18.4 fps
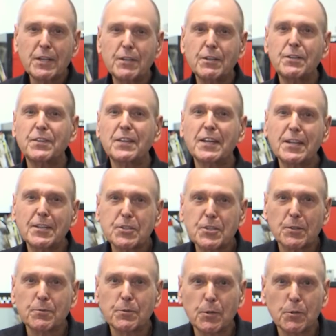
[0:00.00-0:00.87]
here in the
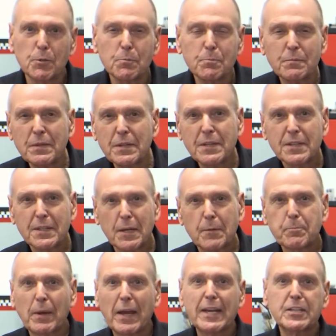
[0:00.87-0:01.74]
engine room
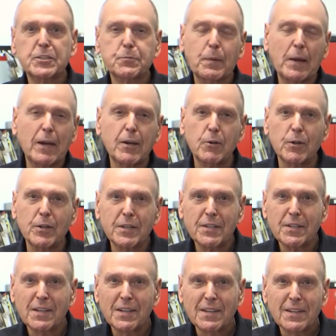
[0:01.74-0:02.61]
at Banks
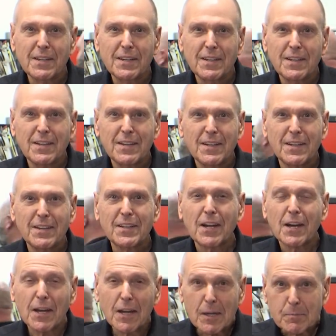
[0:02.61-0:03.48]
Power,
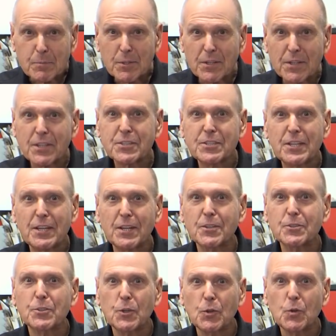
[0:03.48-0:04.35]
and I'm going to
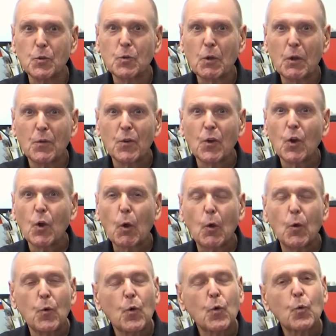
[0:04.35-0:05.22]
tell you
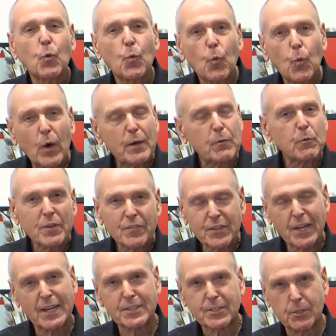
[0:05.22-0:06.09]
what we've
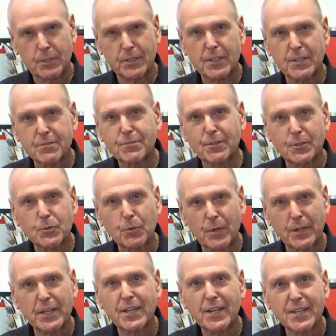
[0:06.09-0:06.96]
got cooking for
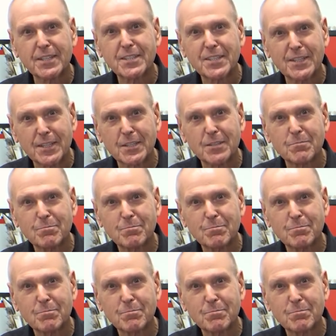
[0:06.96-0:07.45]
2019.